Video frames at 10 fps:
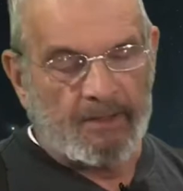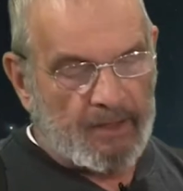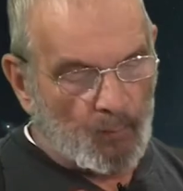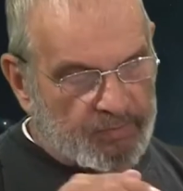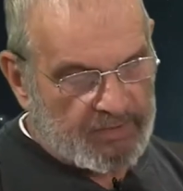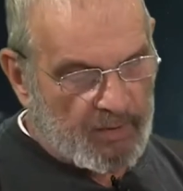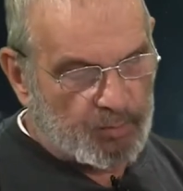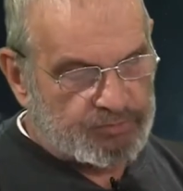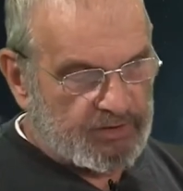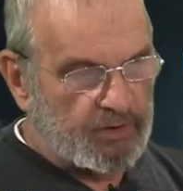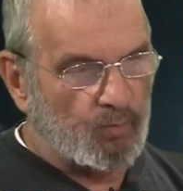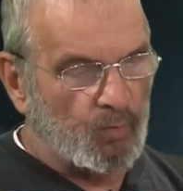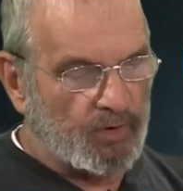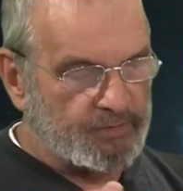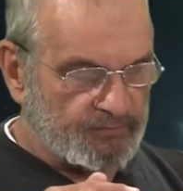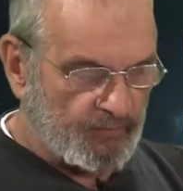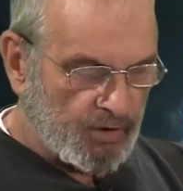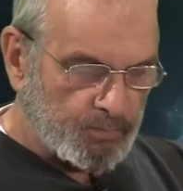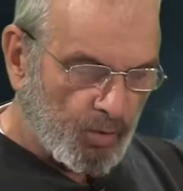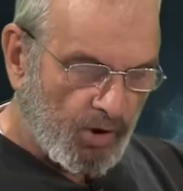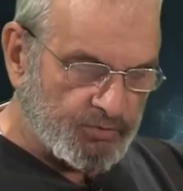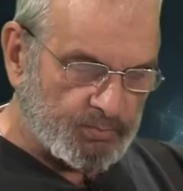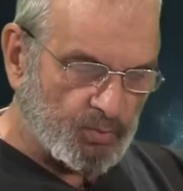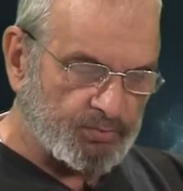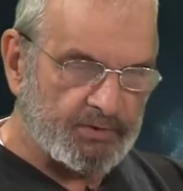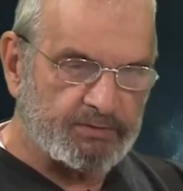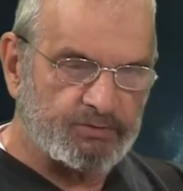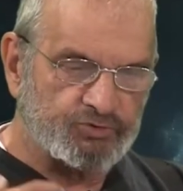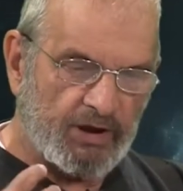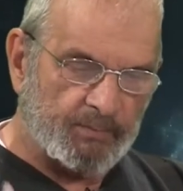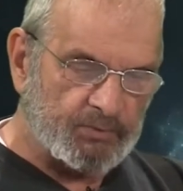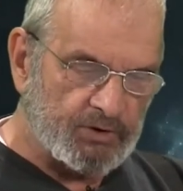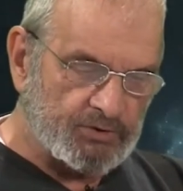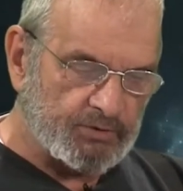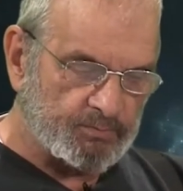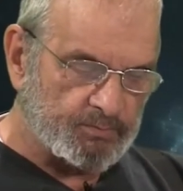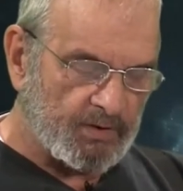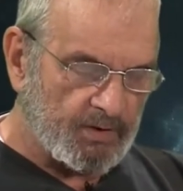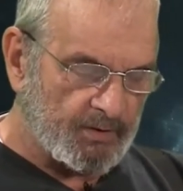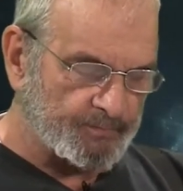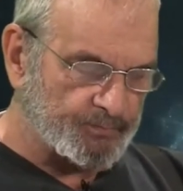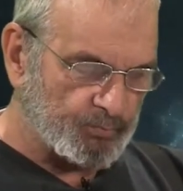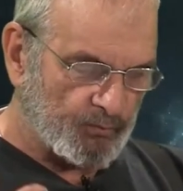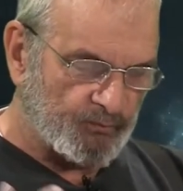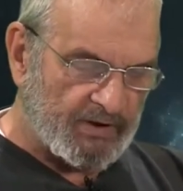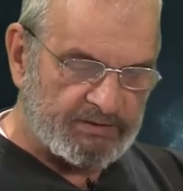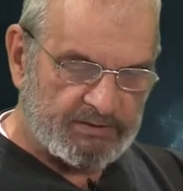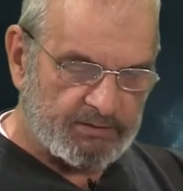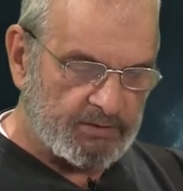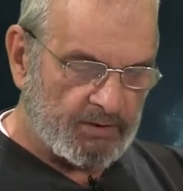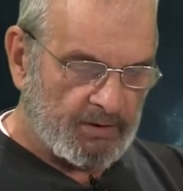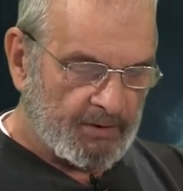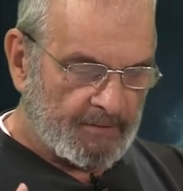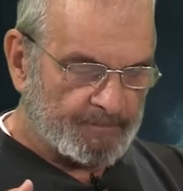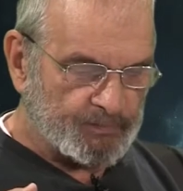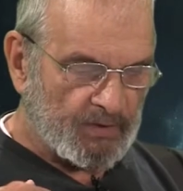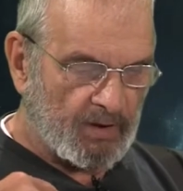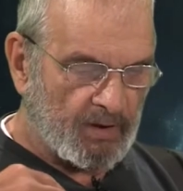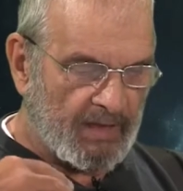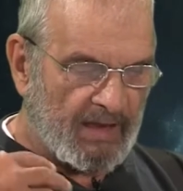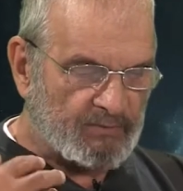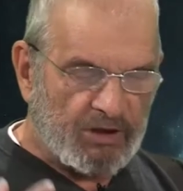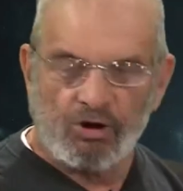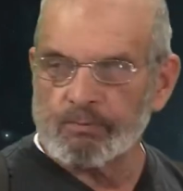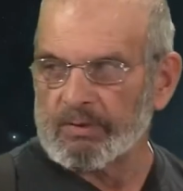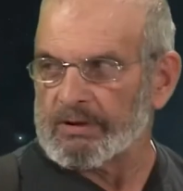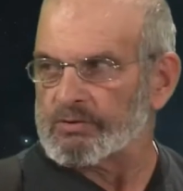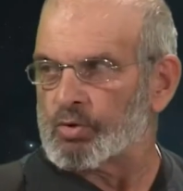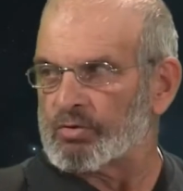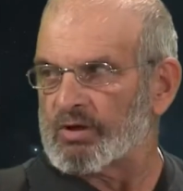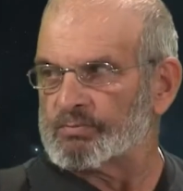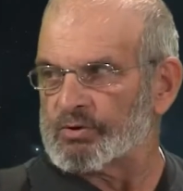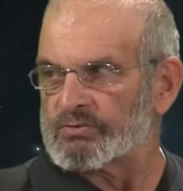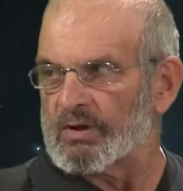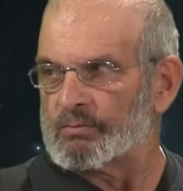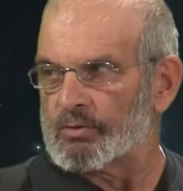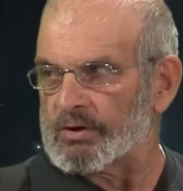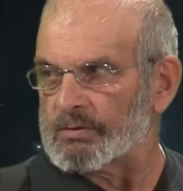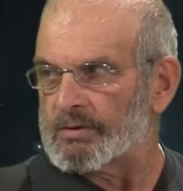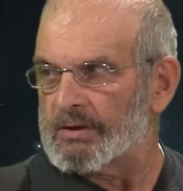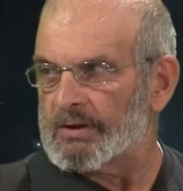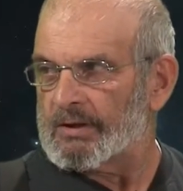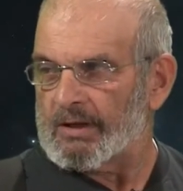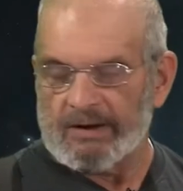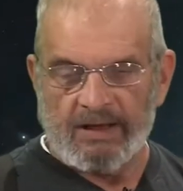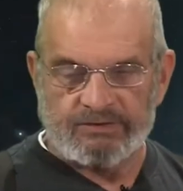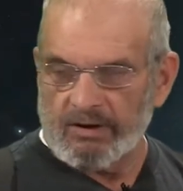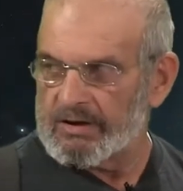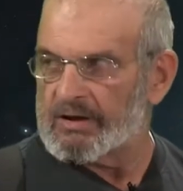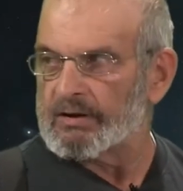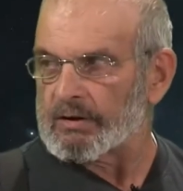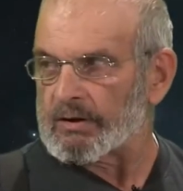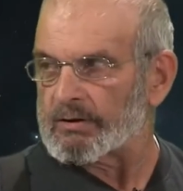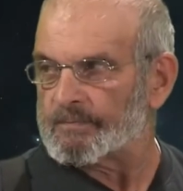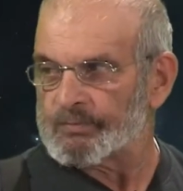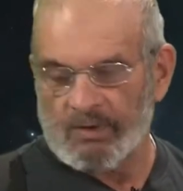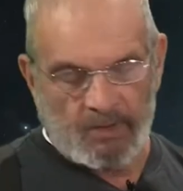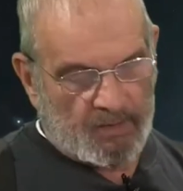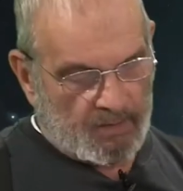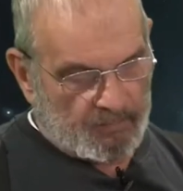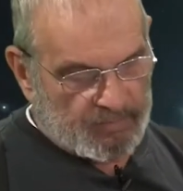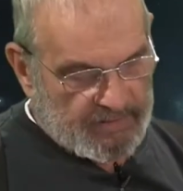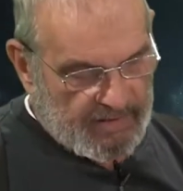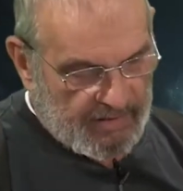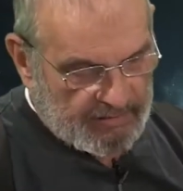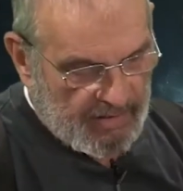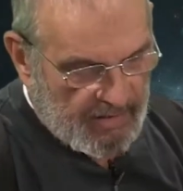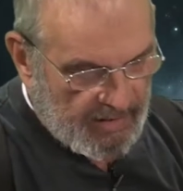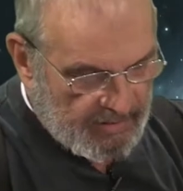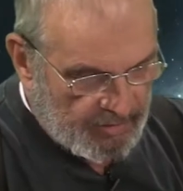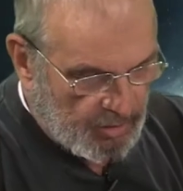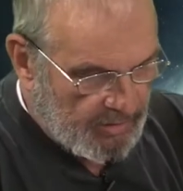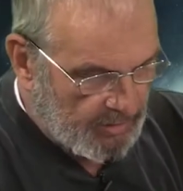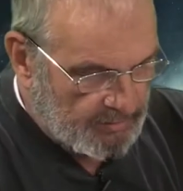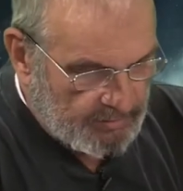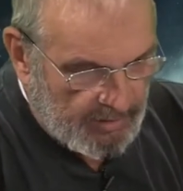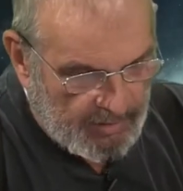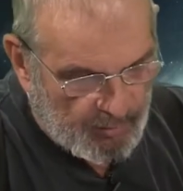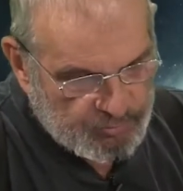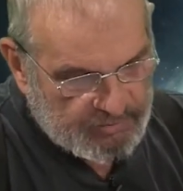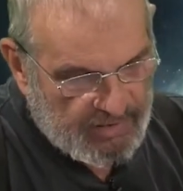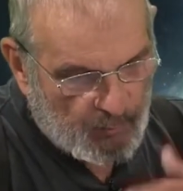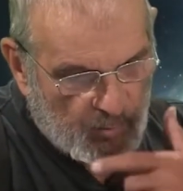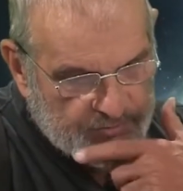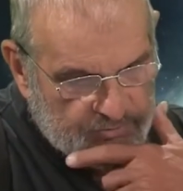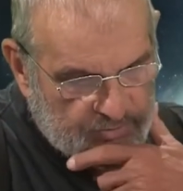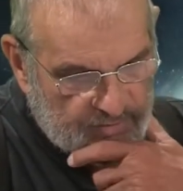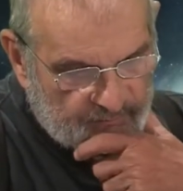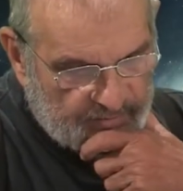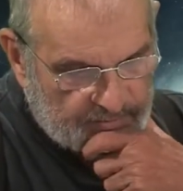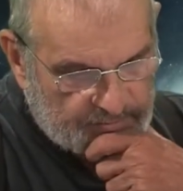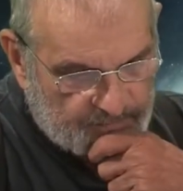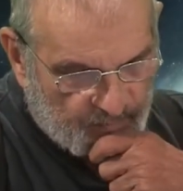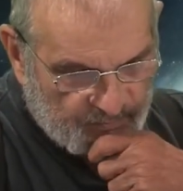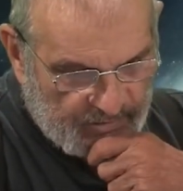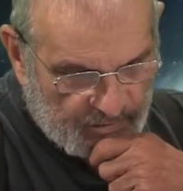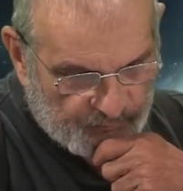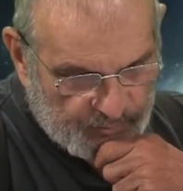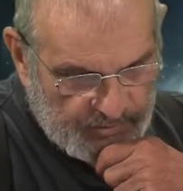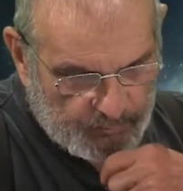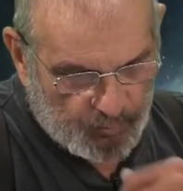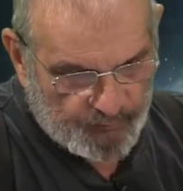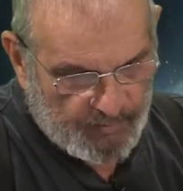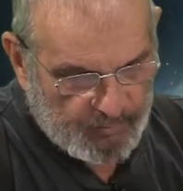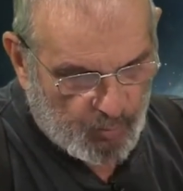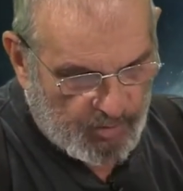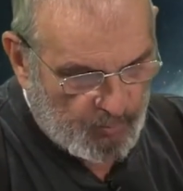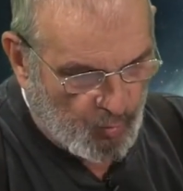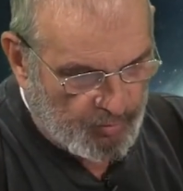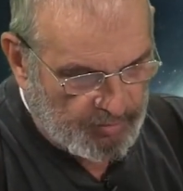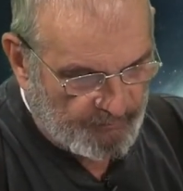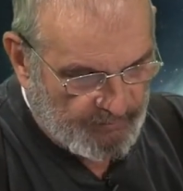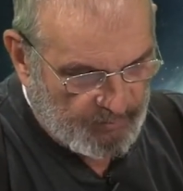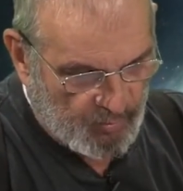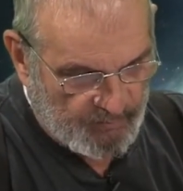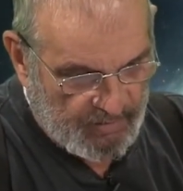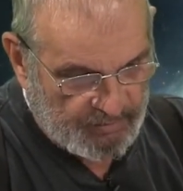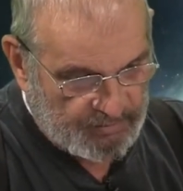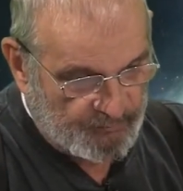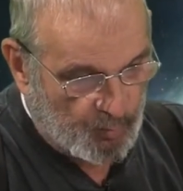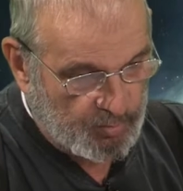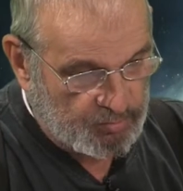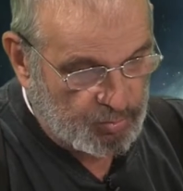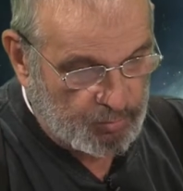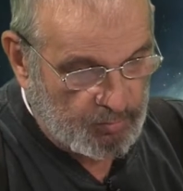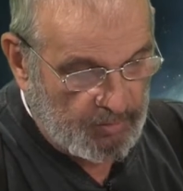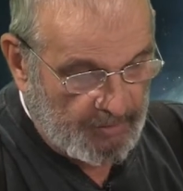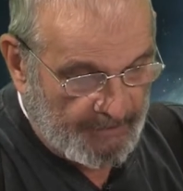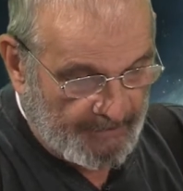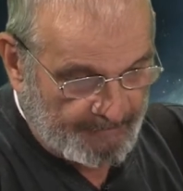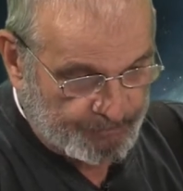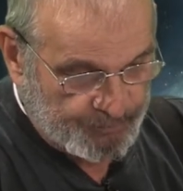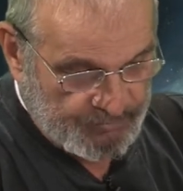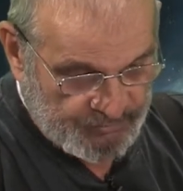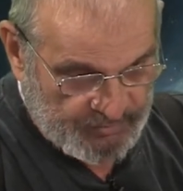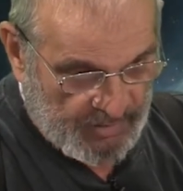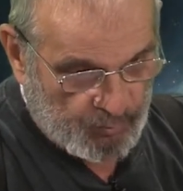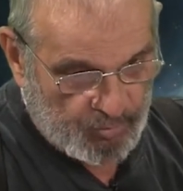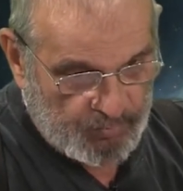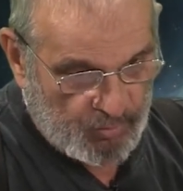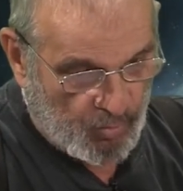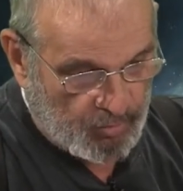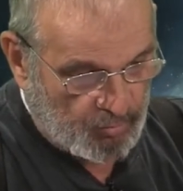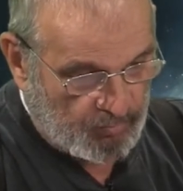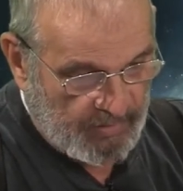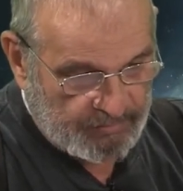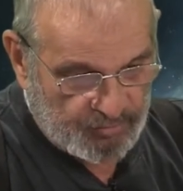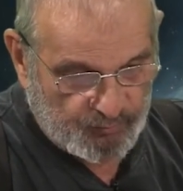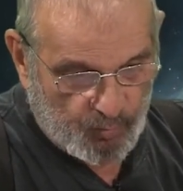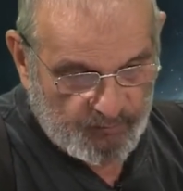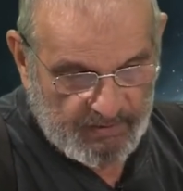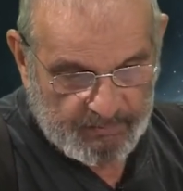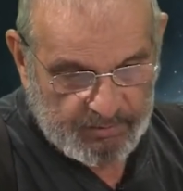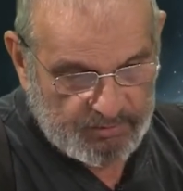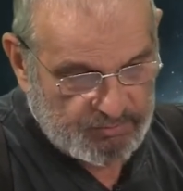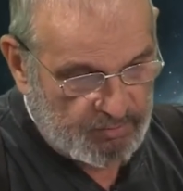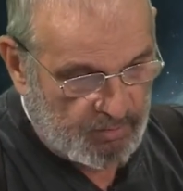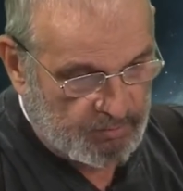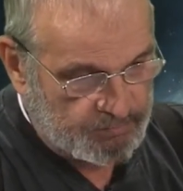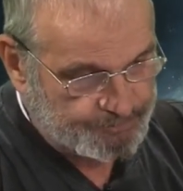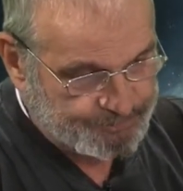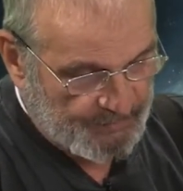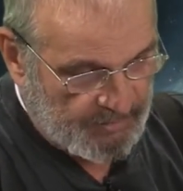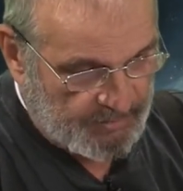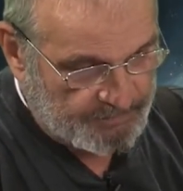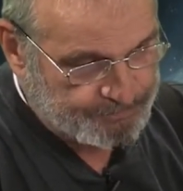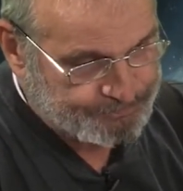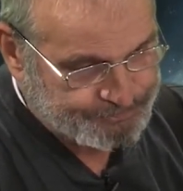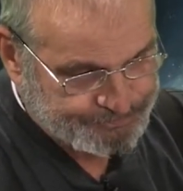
And what they were thinking was it's very possible that the Japanese had uh, perfected uh, having airplanes hooked up to a submarine, hmm. and that's how they got here. Yeah. But they had, I, I got here, I got a, I was an eyewitness to the event of that unforgettable February morning in February 1942. This guy wrote a big article about this, 45 pages long. Uh, wow.